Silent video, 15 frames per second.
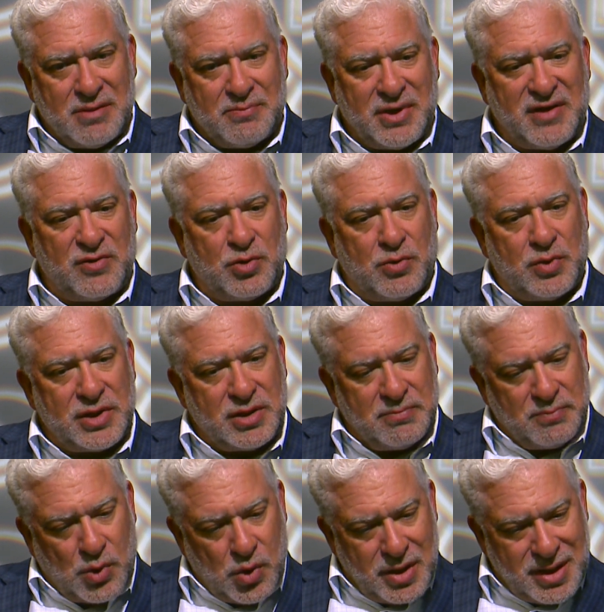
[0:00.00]
But when you
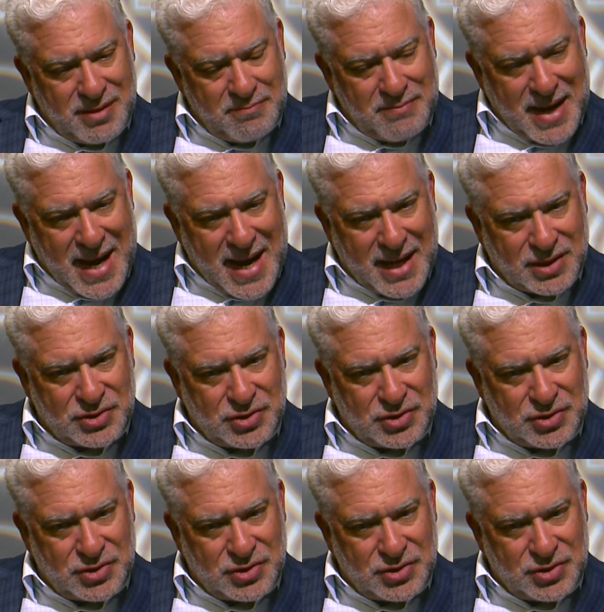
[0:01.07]
boil it back